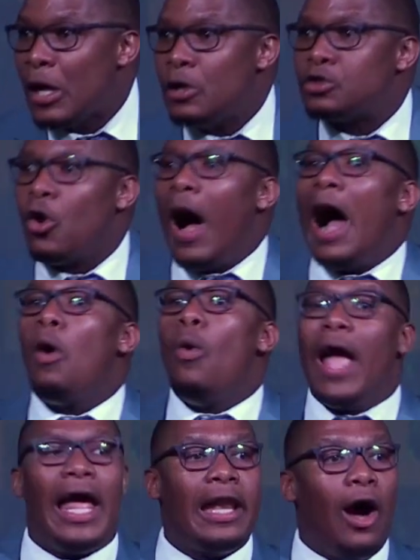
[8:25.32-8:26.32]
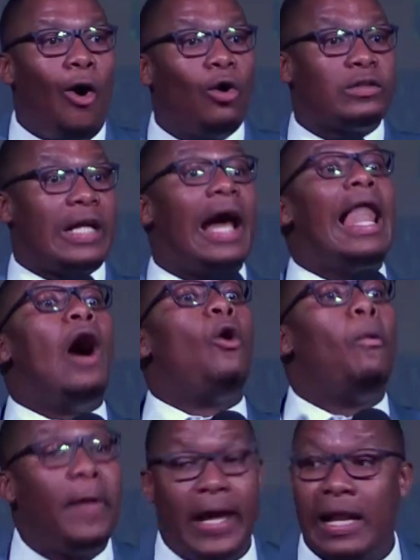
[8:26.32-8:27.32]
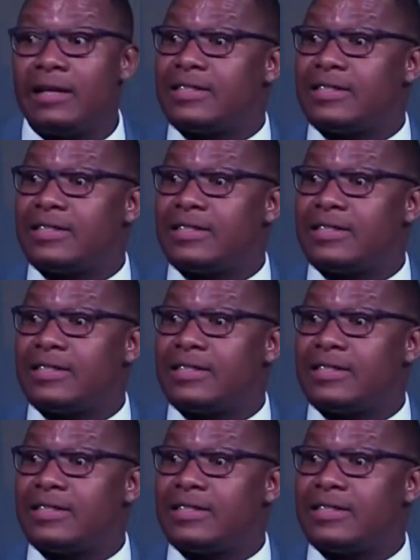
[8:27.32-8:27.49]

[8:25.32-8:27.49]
So akuwena okudala ukuphila,